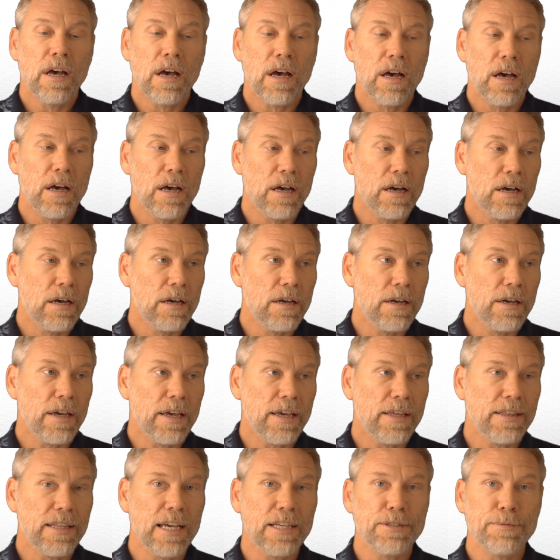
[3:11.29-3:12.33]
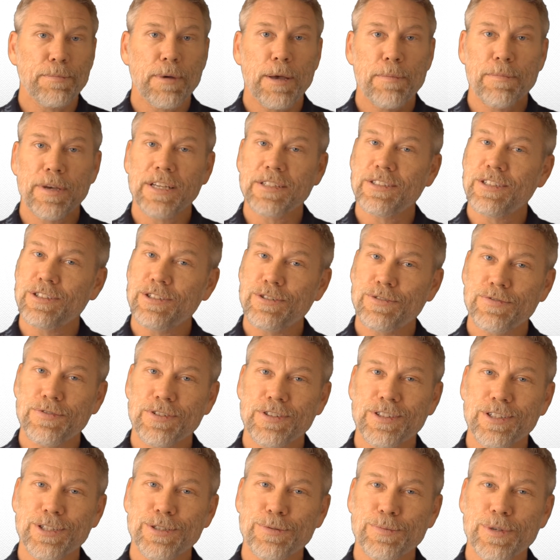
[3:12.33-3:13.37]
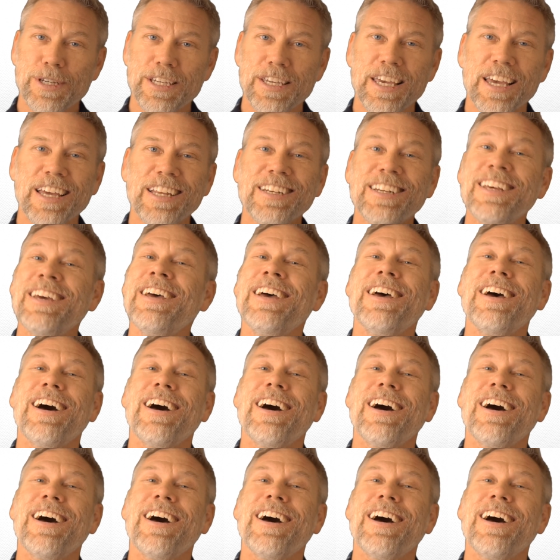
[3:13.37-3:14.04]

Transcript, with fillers: Uh, and that's my message for this weekend.